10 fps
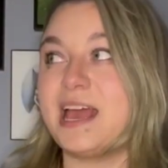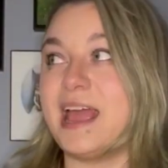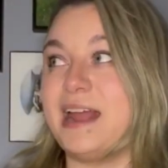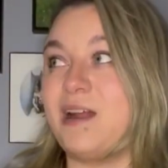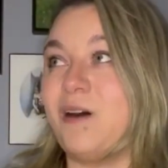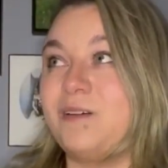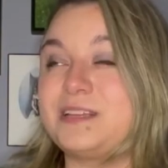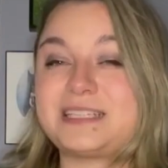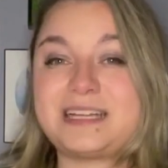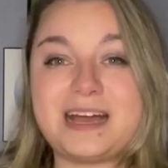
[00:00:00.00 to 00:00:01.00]
and all
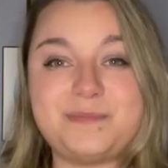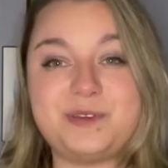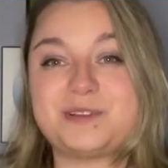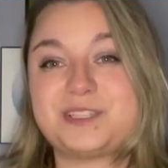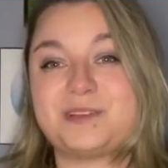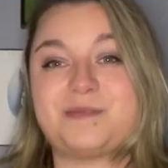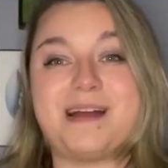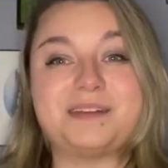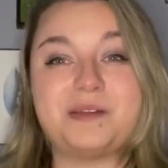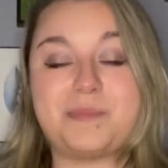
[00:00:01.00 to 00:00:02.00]
this time you are
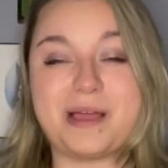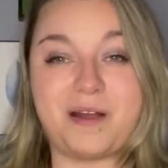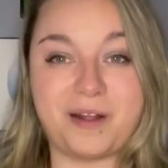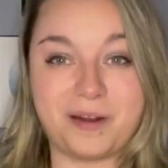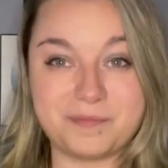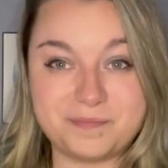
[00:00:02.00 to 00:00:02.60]
surrounded by art.